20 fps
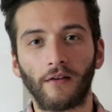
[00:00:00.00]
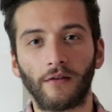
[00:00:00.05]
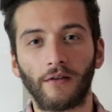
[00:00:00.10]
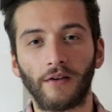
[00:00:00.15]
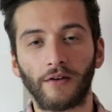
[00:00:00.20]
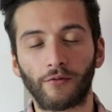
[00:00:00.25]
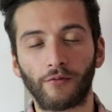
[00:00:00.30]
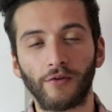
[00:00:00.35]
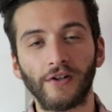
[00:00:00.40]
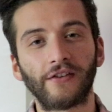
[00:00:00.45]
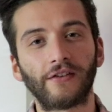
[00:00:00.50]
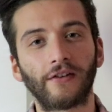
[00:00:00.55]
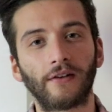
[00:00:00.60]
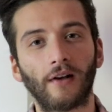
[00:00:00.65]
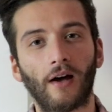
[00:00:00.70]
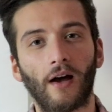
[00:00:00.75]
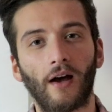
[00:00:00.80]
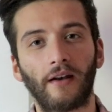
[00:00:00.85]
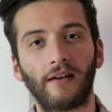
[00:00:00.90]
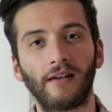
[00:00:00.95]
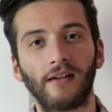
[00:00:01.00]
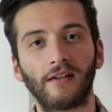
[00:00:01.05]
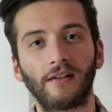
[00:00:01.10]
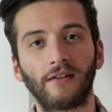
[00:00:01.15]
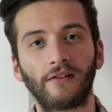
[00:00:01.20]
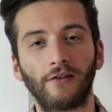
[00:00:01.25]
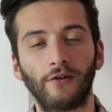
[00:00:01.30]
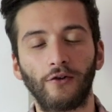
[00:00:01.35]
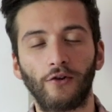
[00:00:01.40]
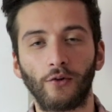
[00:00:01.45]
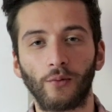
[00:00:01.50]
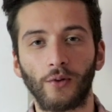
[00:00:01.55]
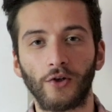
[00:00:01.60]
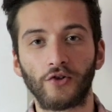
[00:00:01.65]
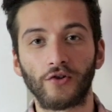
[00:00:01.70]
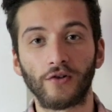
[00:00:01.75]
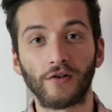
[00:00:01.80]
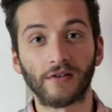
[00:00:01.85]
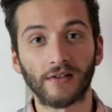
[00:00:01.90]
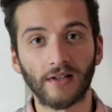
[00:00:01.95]
this recent idea to do a
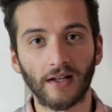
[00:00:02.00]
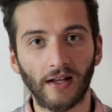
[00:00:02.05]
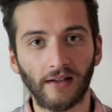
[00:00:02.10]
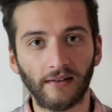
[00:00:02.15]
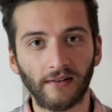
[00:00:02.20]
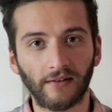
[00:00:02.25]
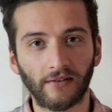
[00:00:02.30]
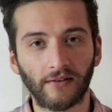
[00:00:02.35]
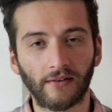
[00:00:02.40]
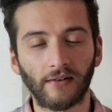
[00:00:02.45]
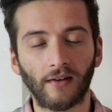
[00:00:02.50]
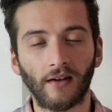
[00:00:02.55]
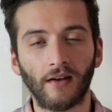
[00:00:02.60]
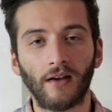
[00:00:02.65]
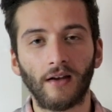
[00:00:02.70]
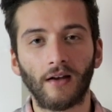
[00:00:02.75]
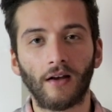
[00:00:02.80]
juice cleanse,